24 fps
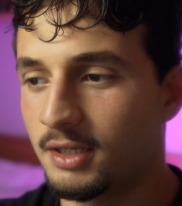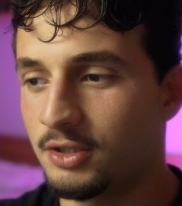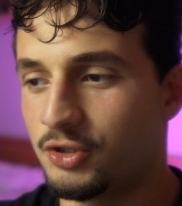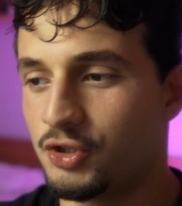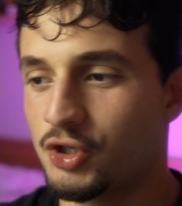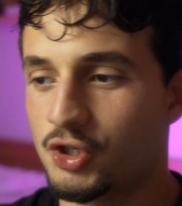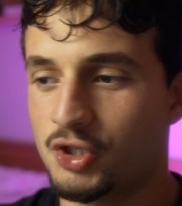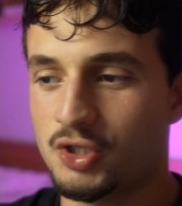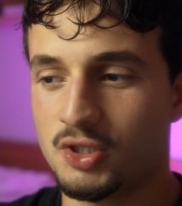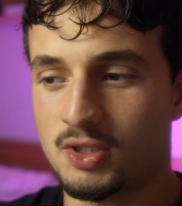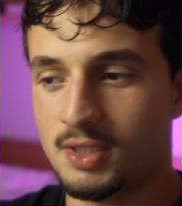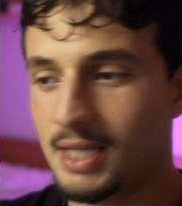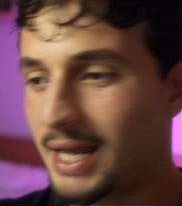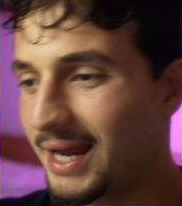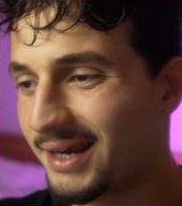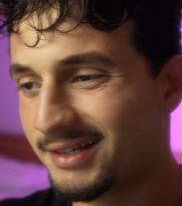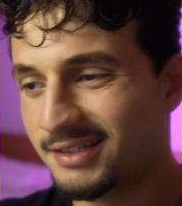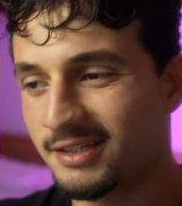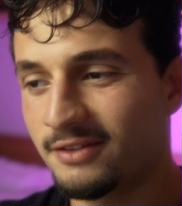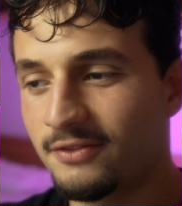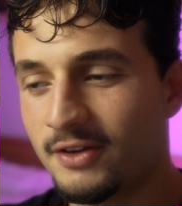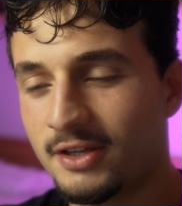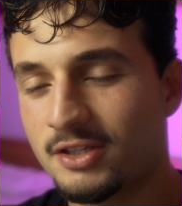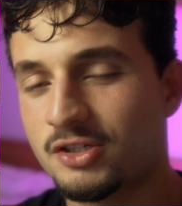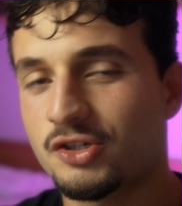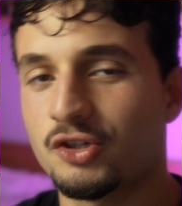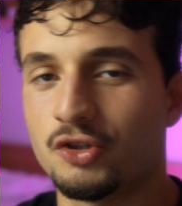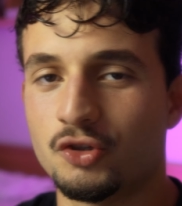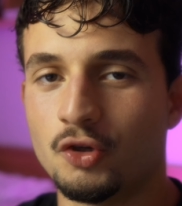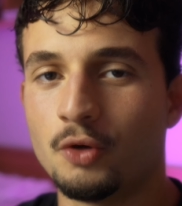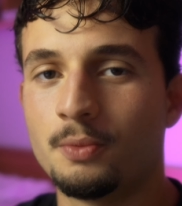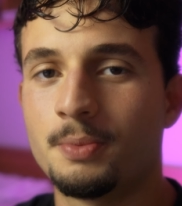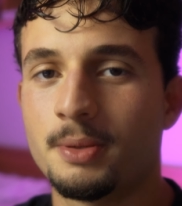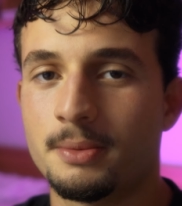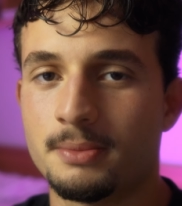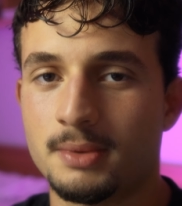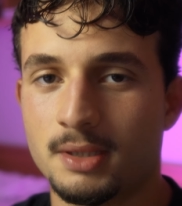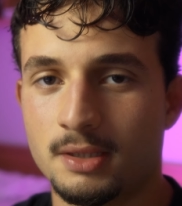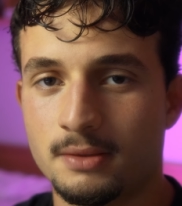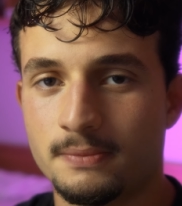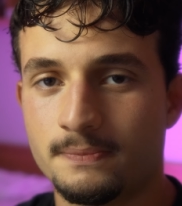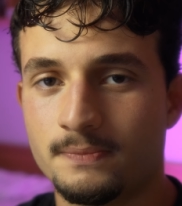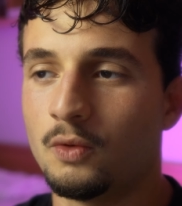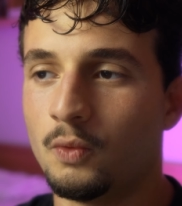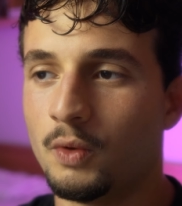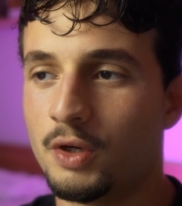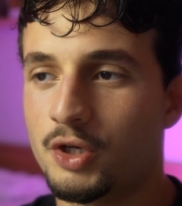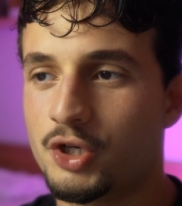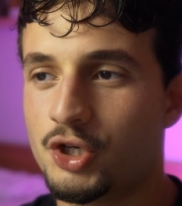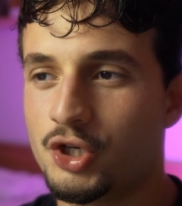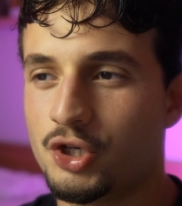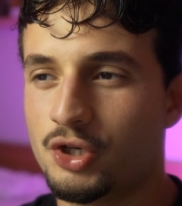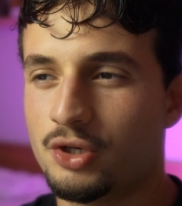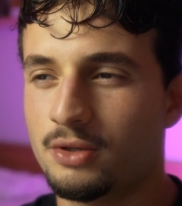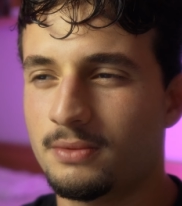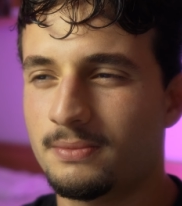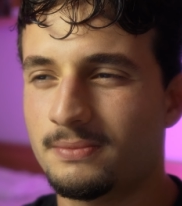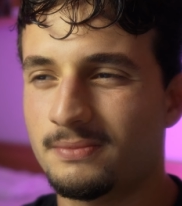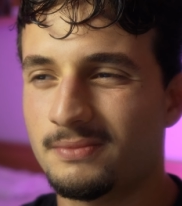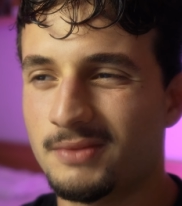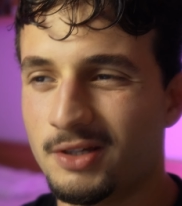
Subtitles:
just activates your dopamine, which